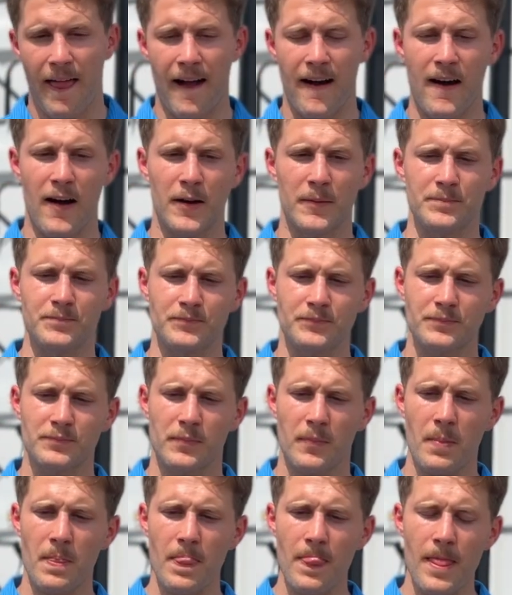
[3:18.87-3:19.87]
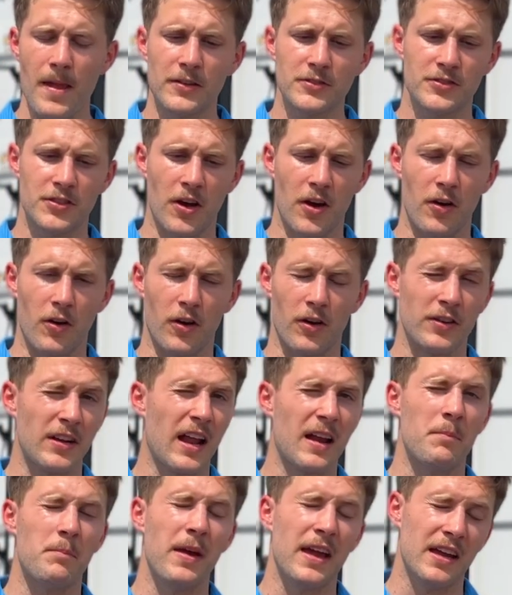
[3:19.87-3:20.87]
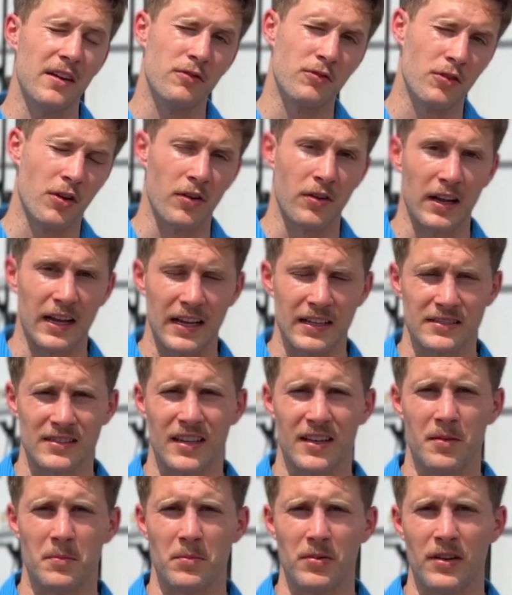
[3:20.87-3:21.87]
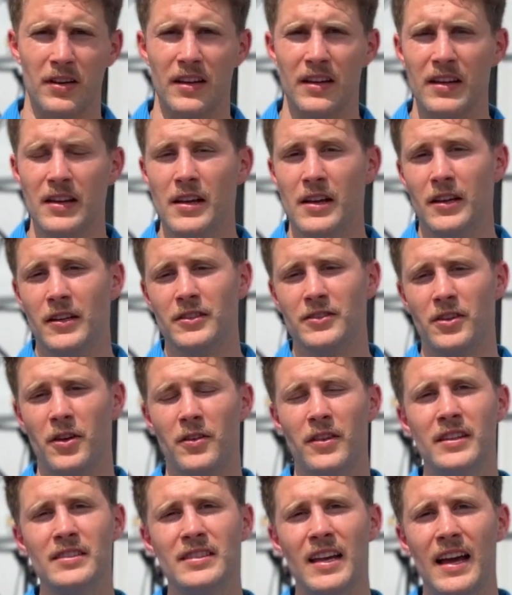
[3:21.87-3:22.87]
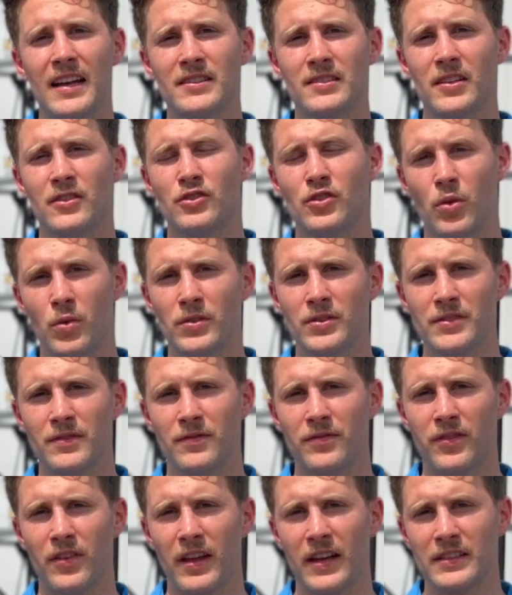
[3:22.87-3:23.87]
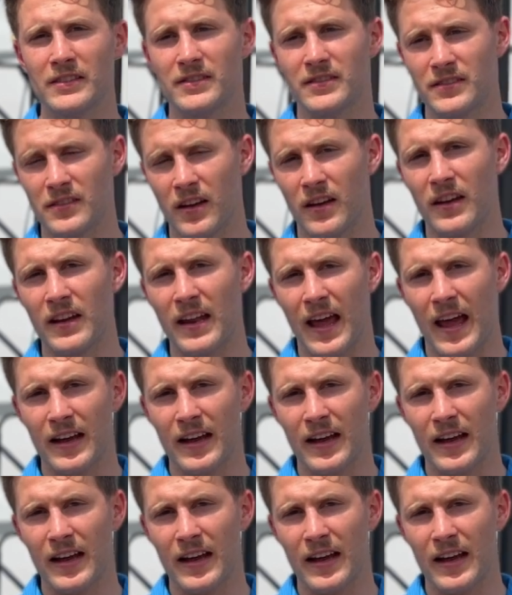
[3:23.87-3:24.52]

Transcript: Um, so, or not a paved road, I guess I can put it. So this has a torsion flex stud